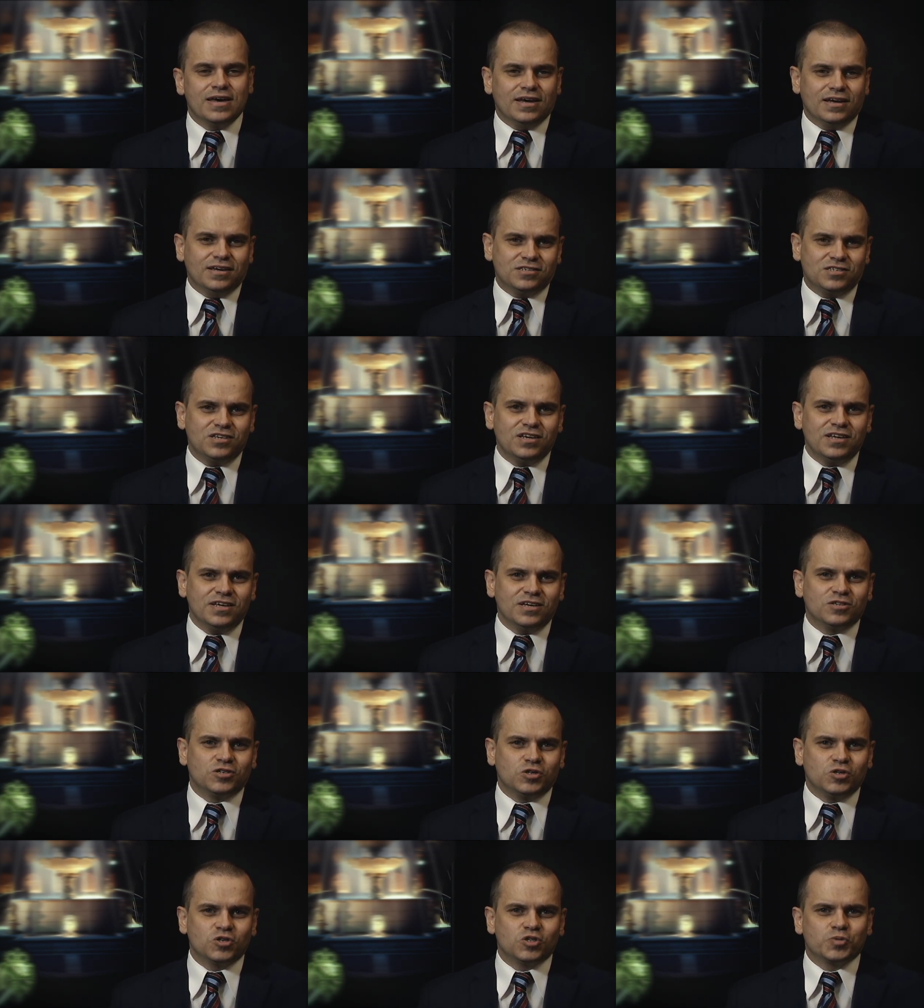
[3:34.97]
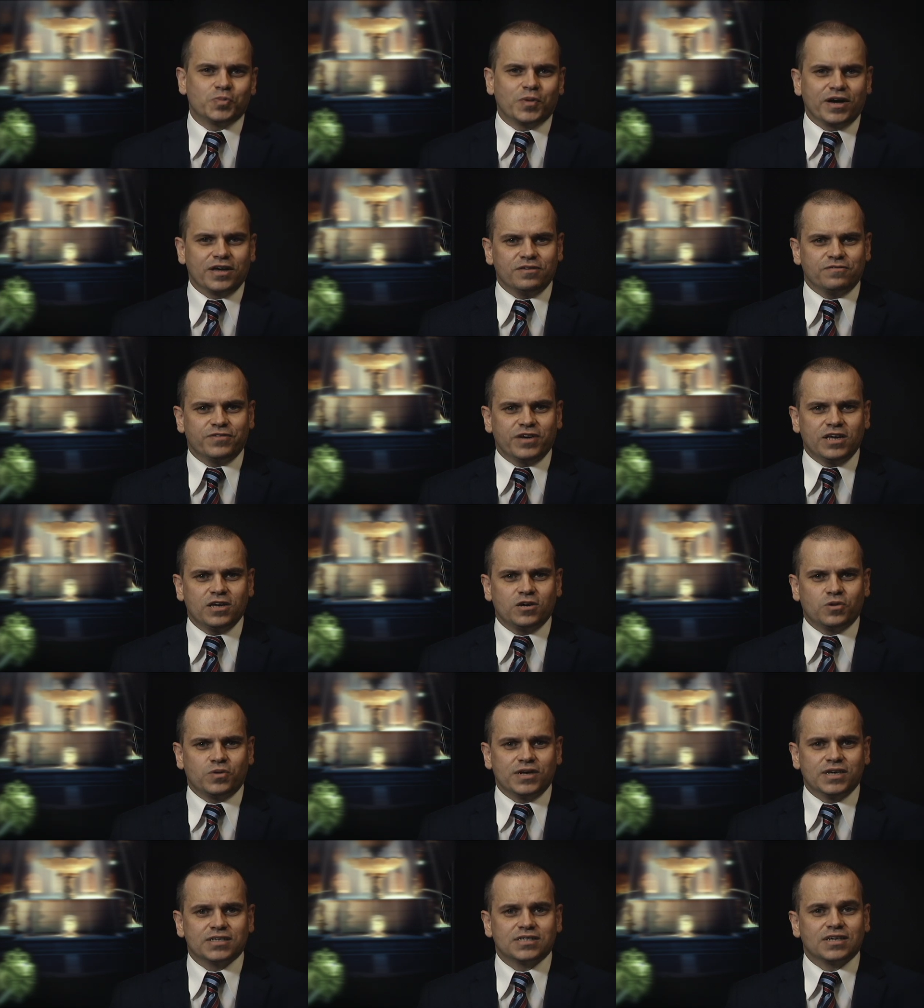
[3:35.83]
Acedia is used by
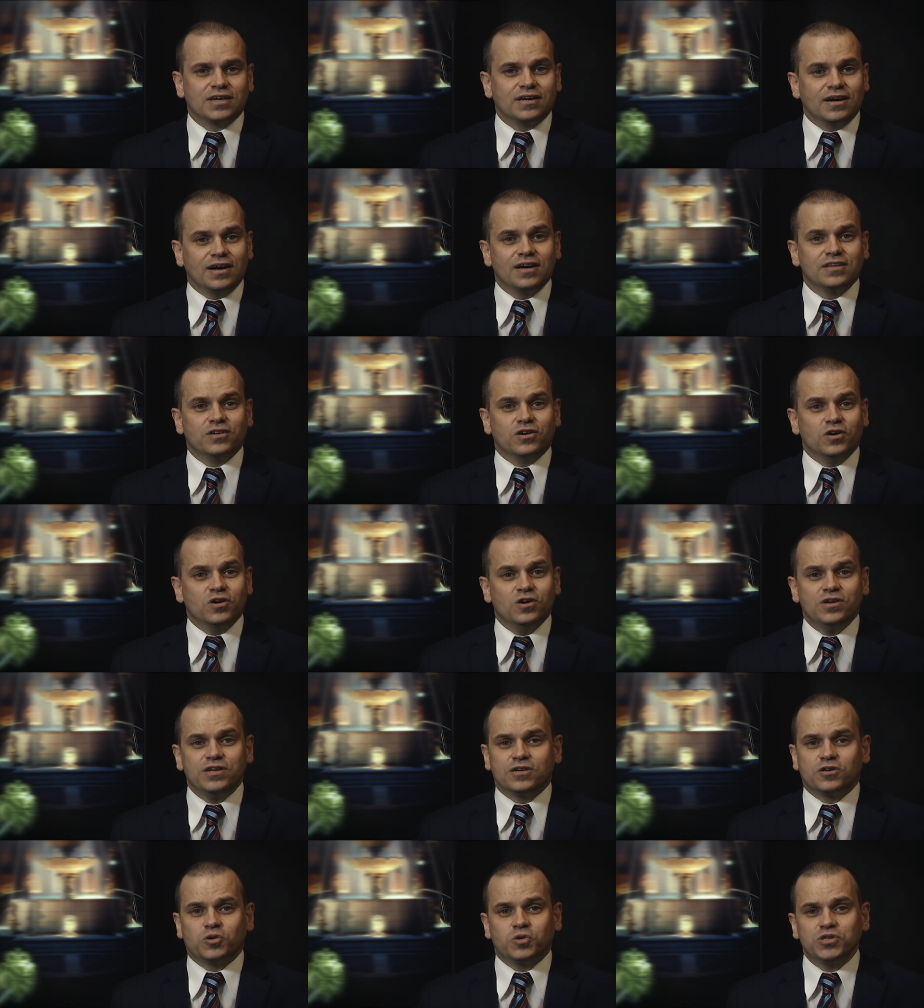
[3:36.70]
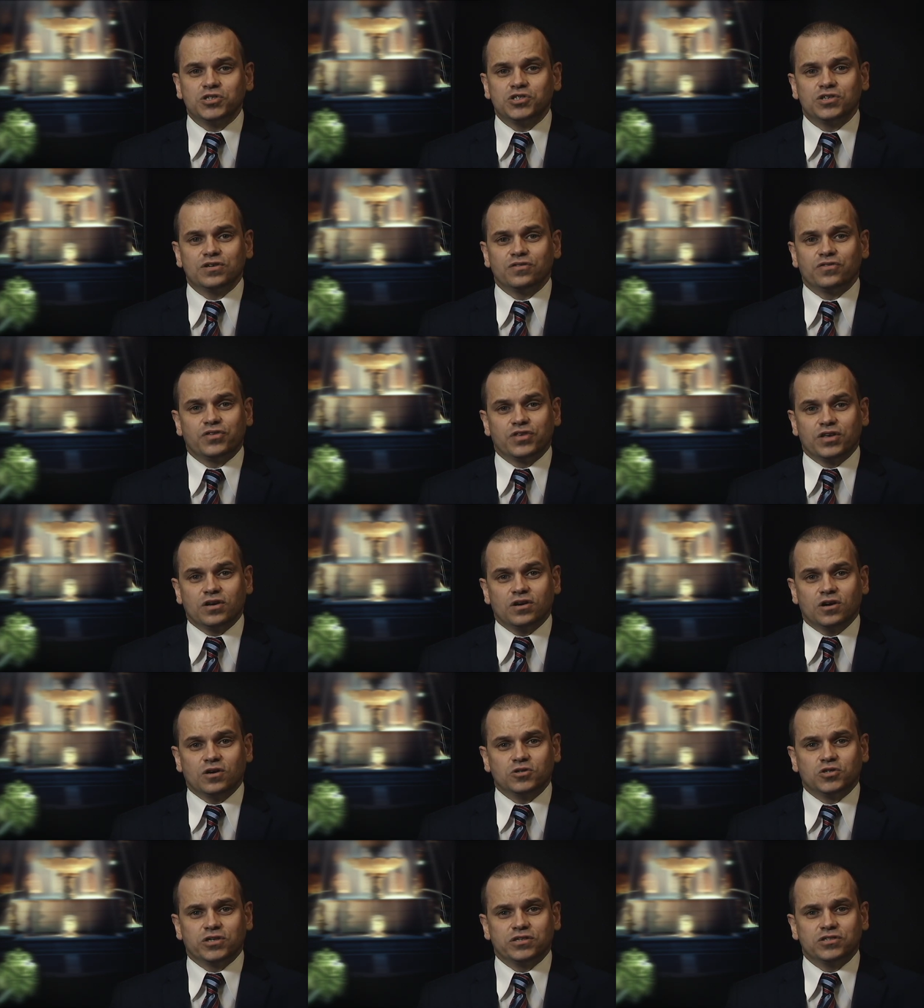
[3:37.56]
Evagrius and other early Christian
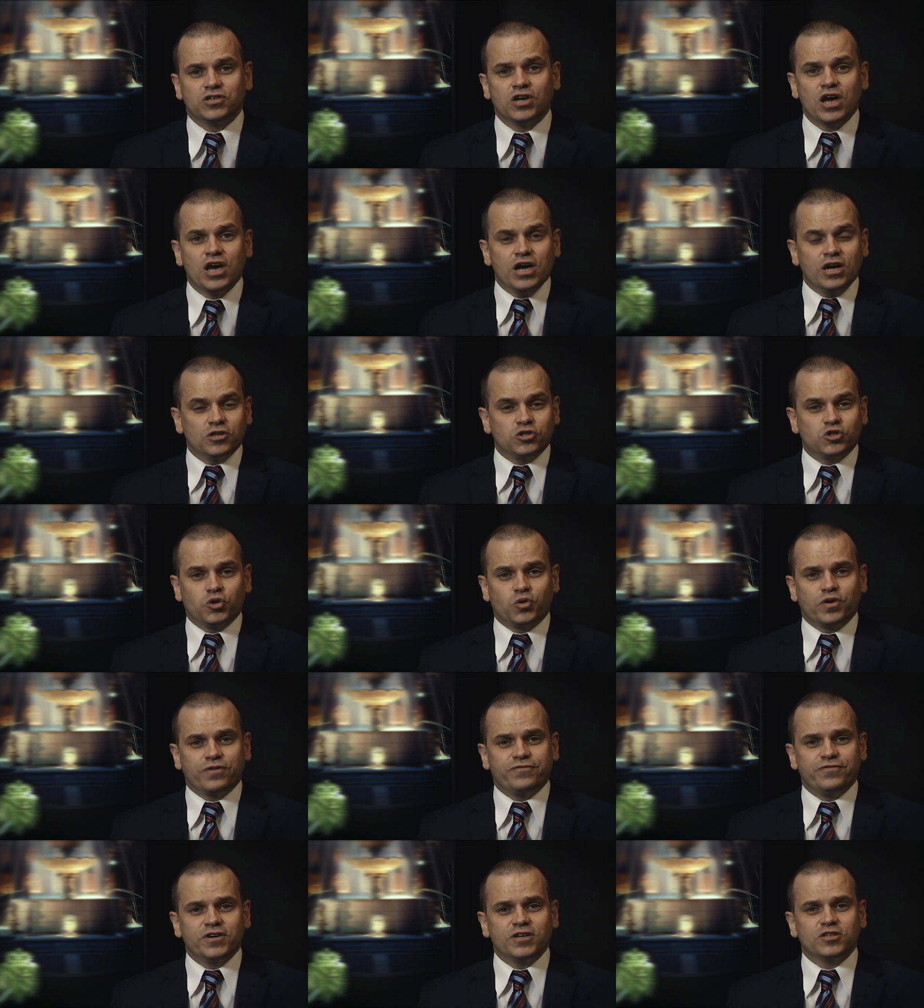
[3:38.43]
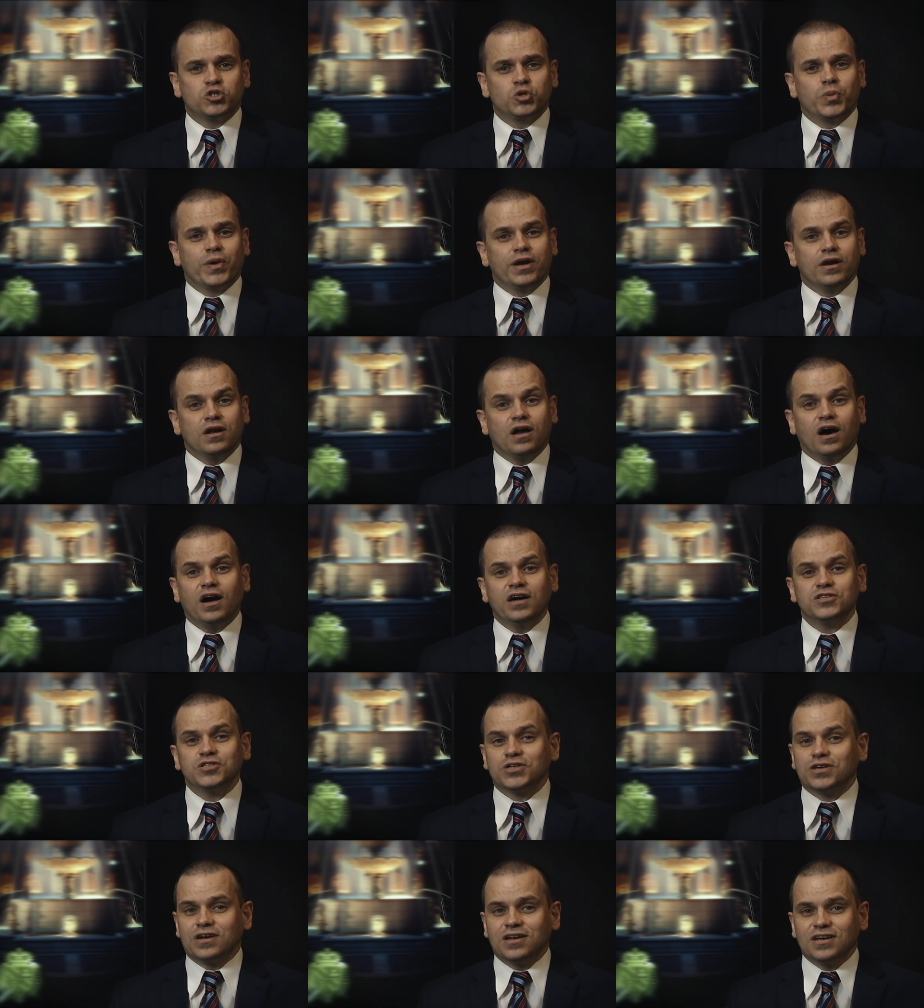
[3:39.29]
theologians to refer to a
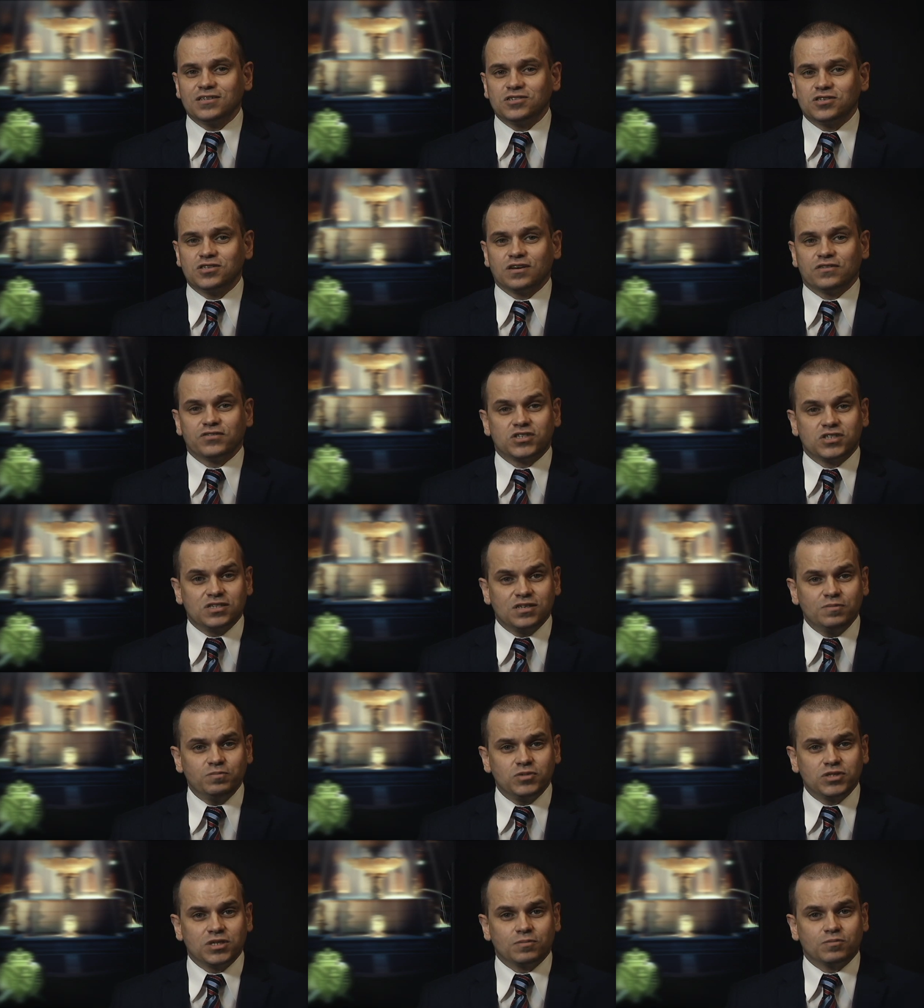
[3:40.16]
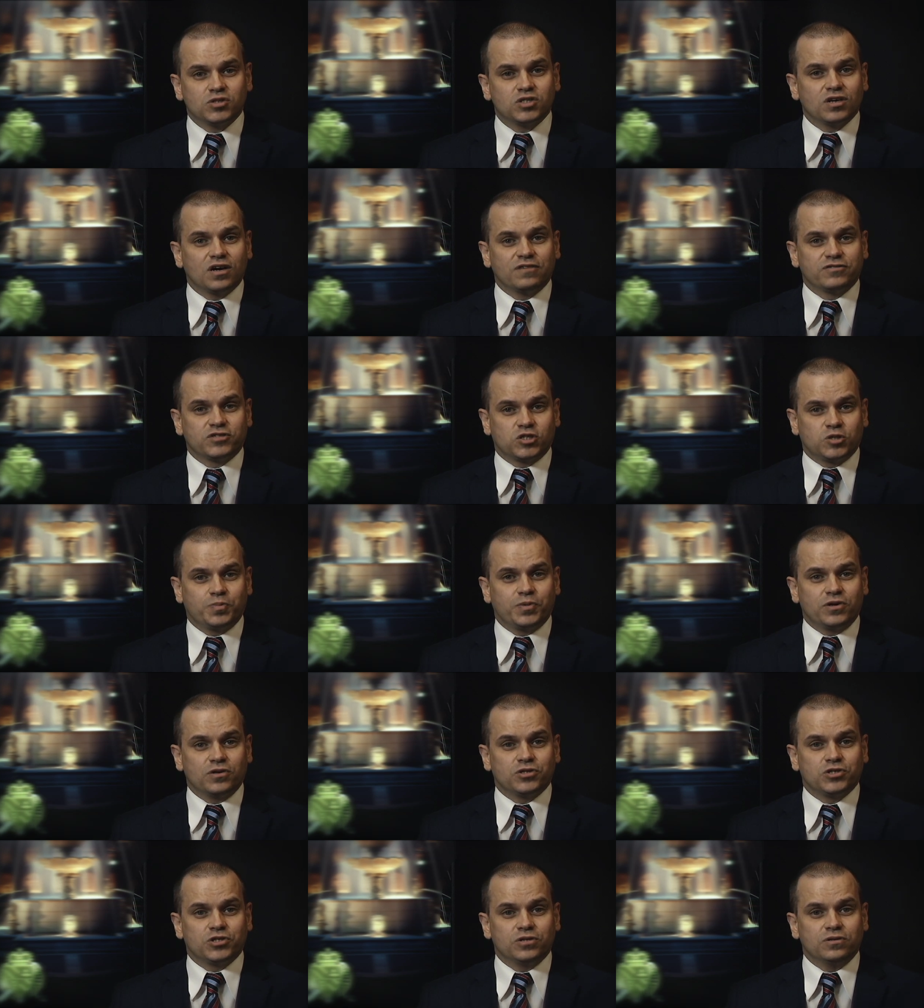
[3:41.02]
large cluster of symptoms of
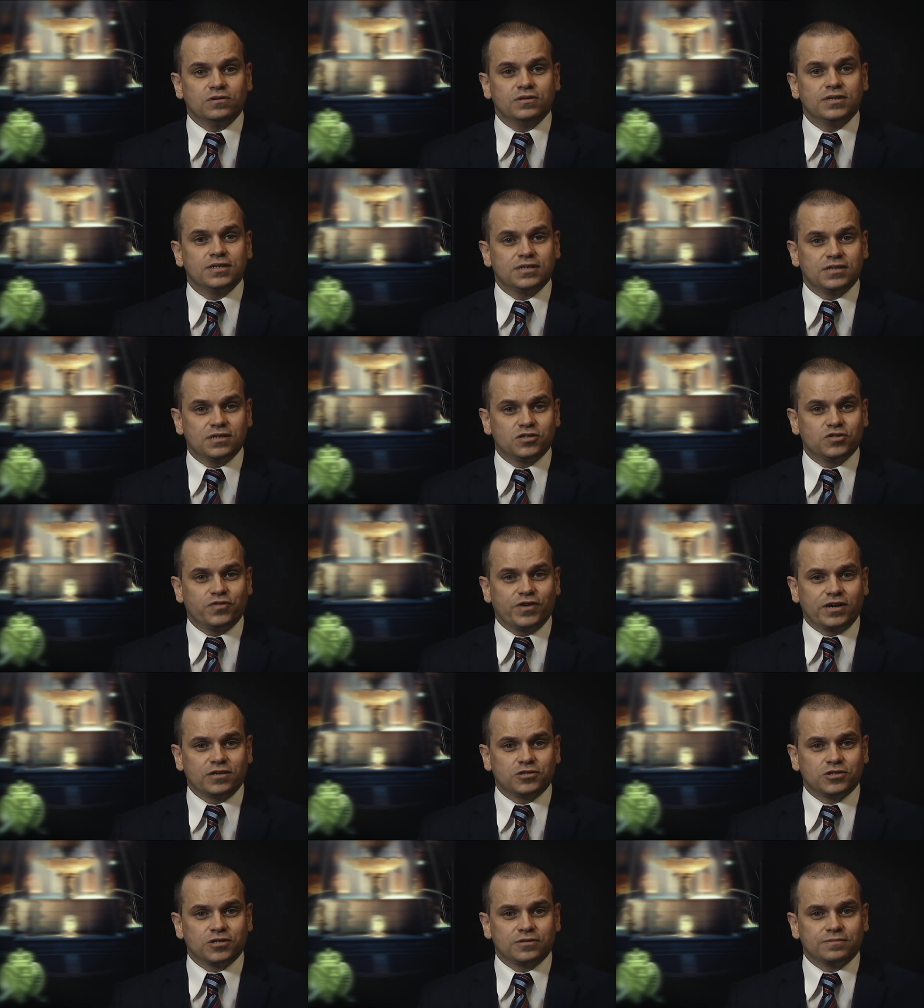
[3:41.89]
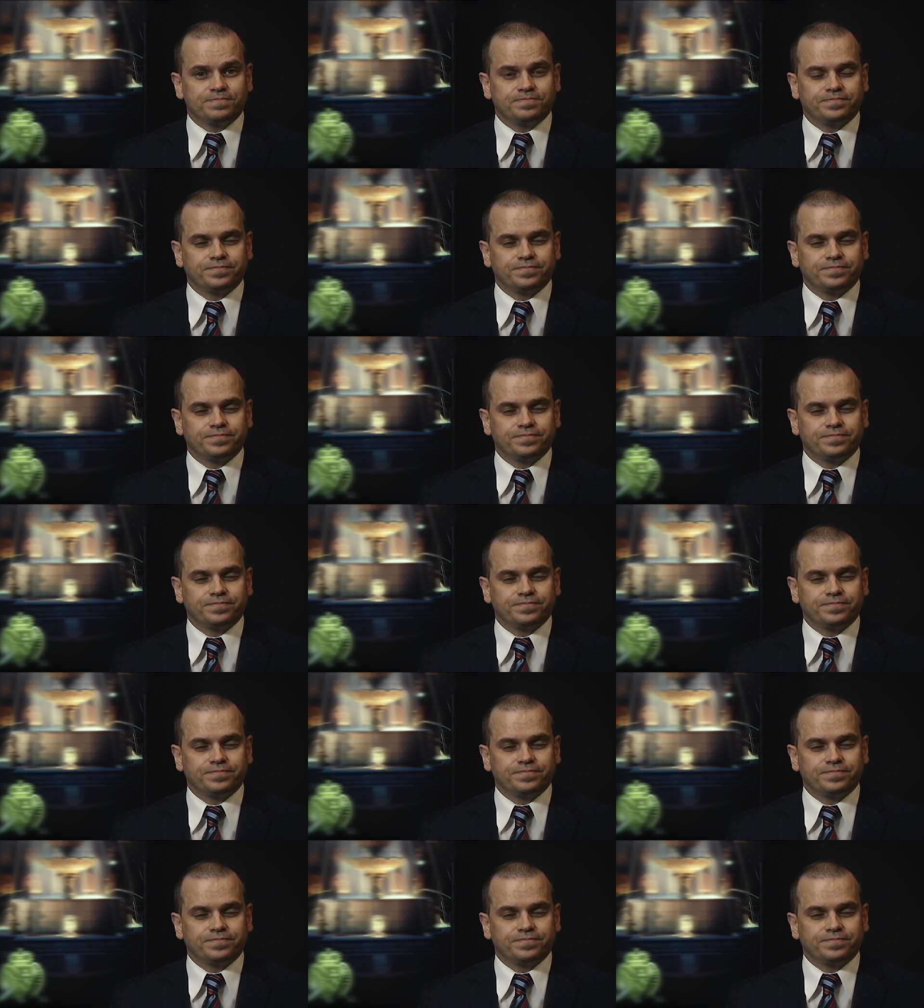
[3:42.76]
spiritual dysfunction.